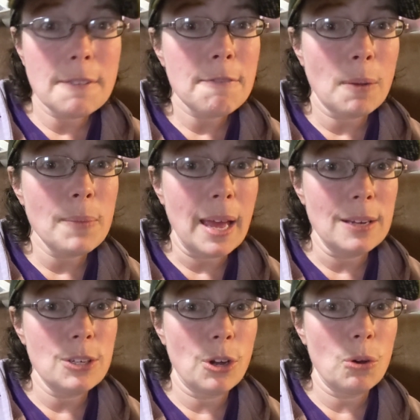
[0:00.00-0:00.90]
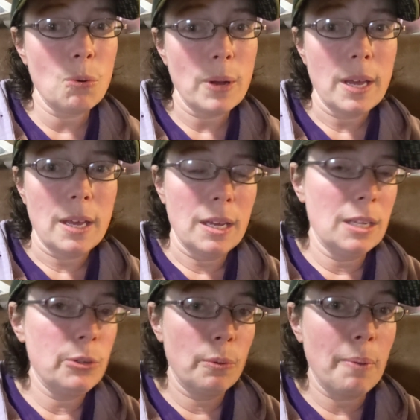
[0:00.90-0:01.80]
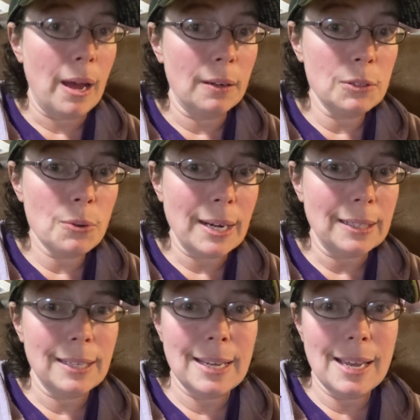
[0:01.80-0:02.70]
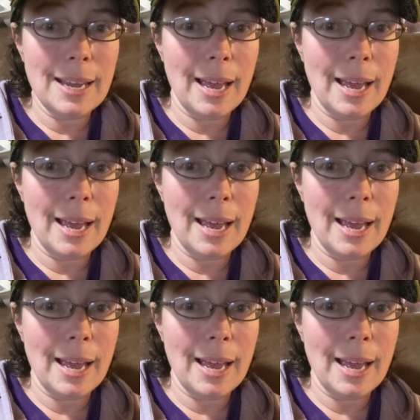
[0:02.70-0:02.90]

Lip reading: from that dough into a bottle directly,